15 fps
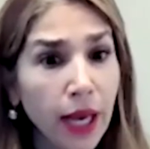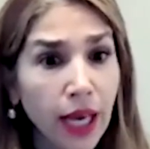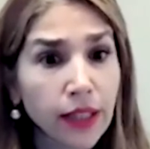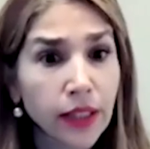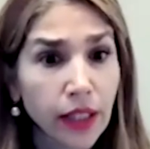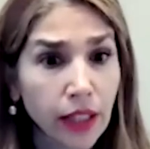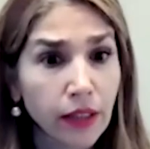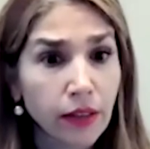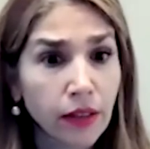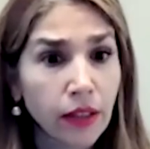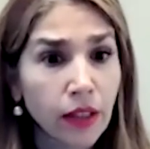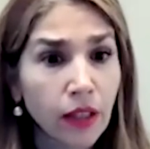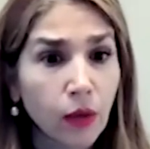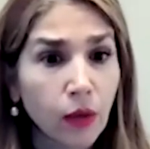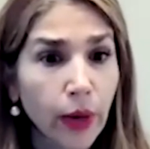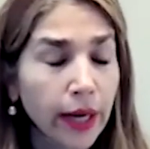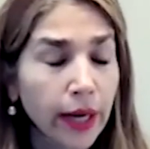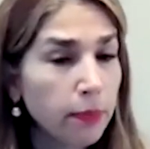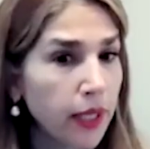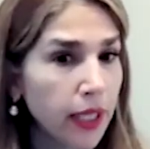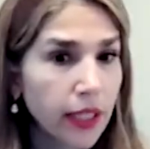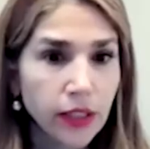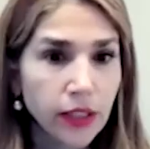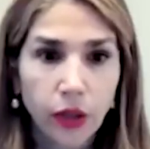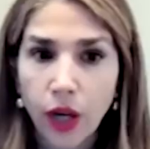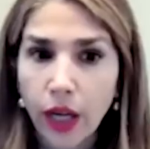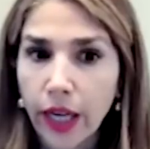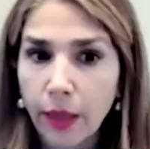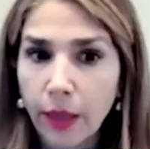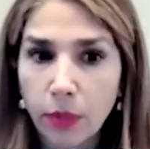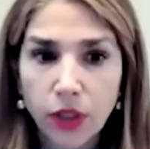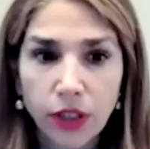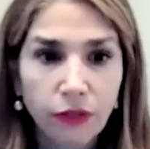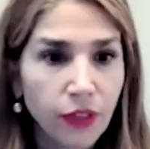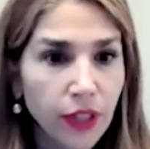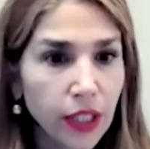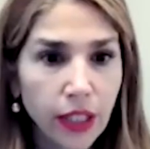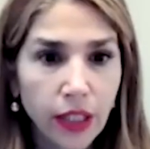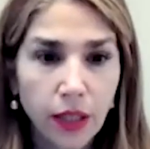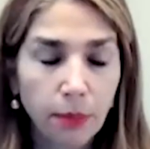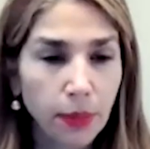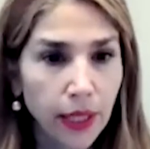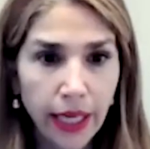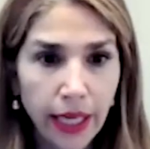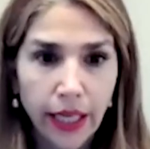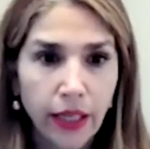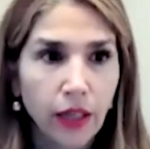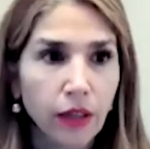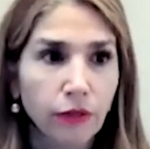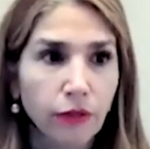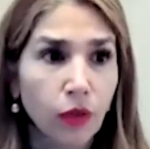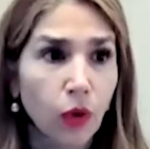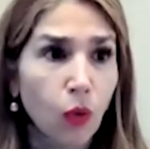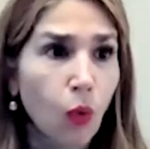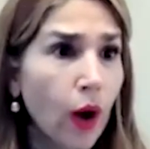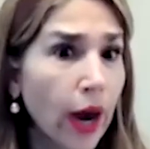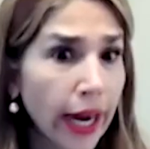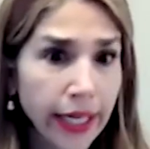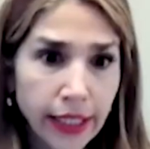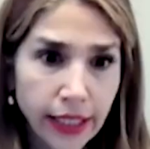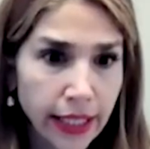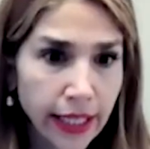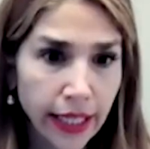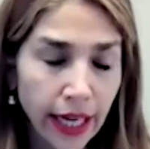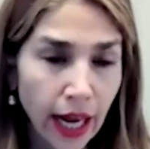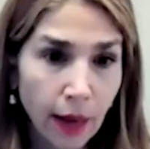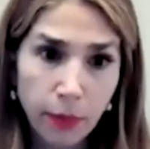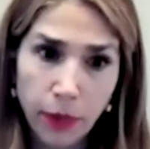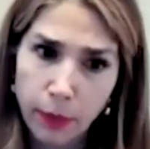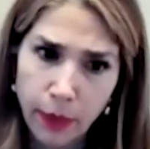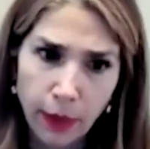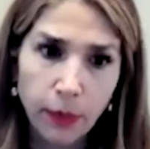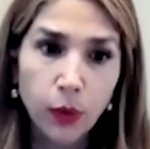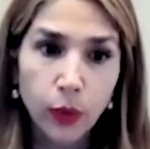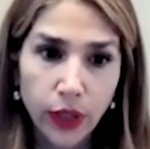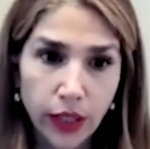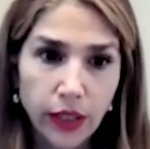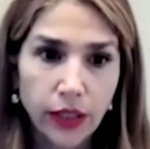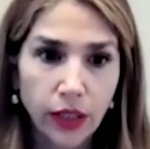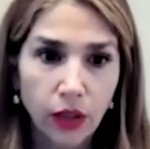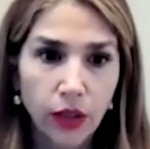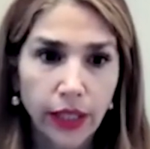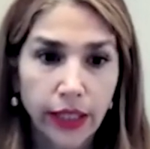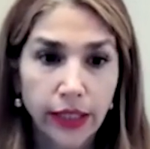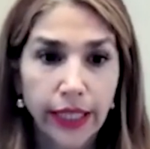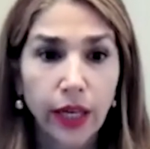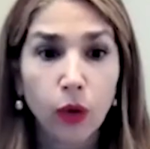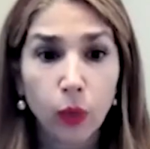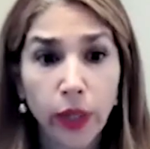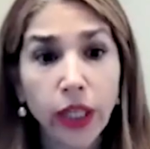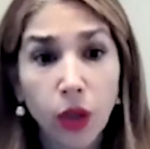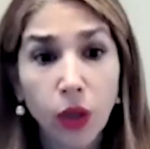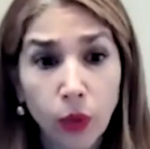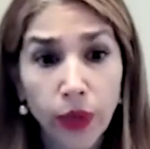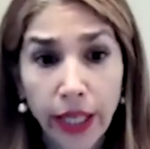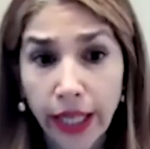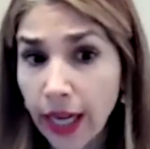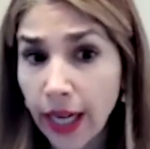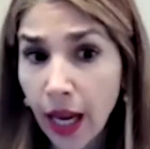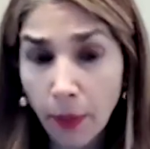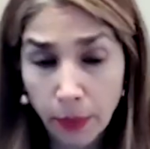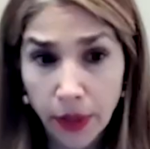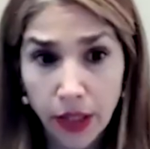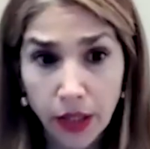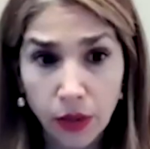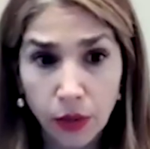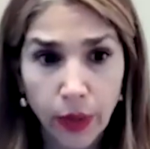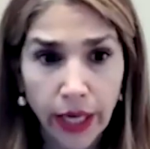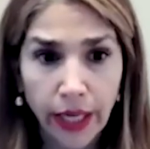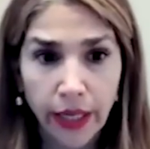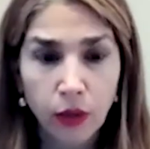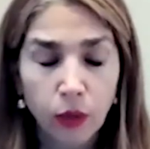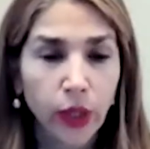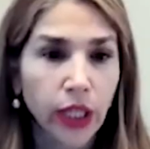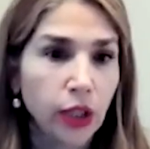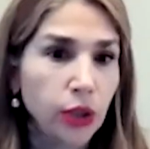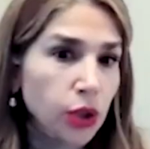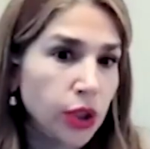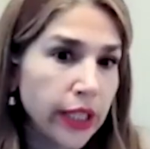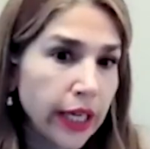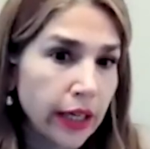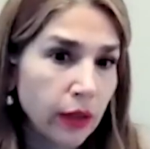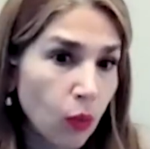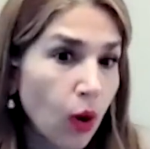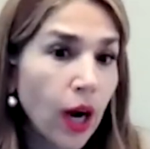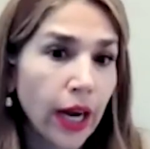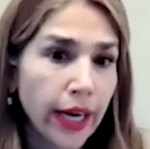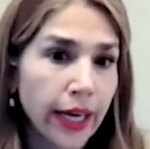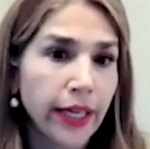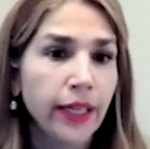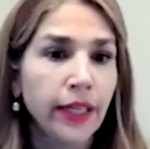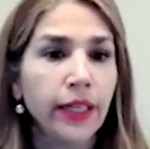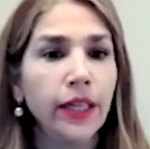passing, right? Because they're not able to fill in the blank of why did it happen? Maybe with this illness, like we know that it happened, right? We understand why.